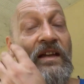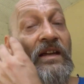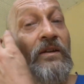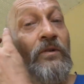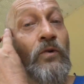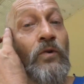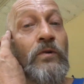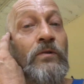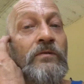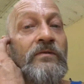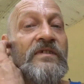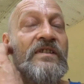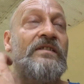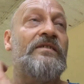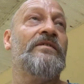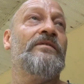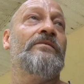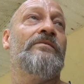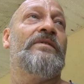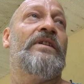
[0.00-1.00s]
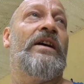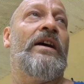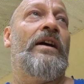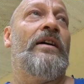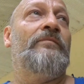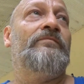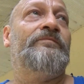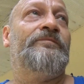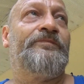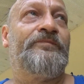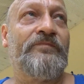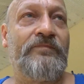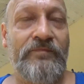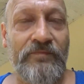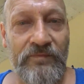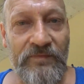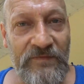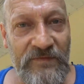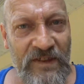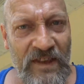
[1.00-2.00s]
in order to do that,
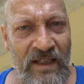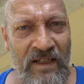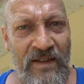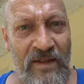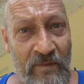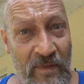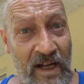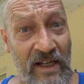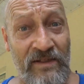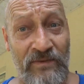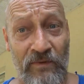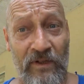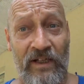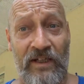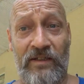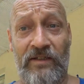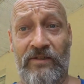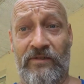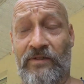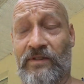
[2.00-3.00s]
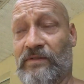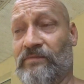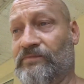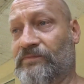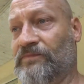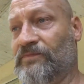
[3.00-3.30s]
the best way to do it,